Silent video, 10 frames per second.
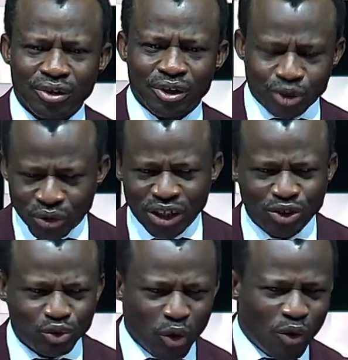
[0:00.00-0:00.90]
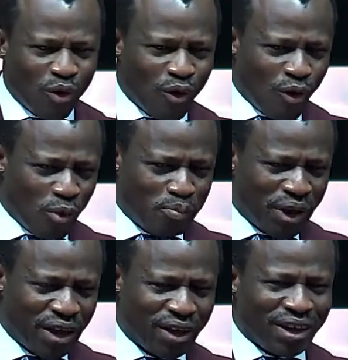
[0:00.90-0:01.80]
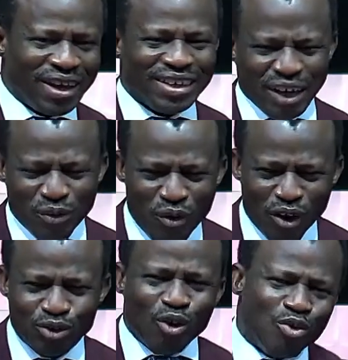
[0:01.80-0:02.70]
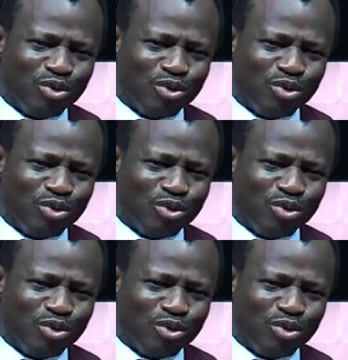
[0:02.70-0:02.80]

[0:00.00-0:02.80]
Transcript: You need to obey the one who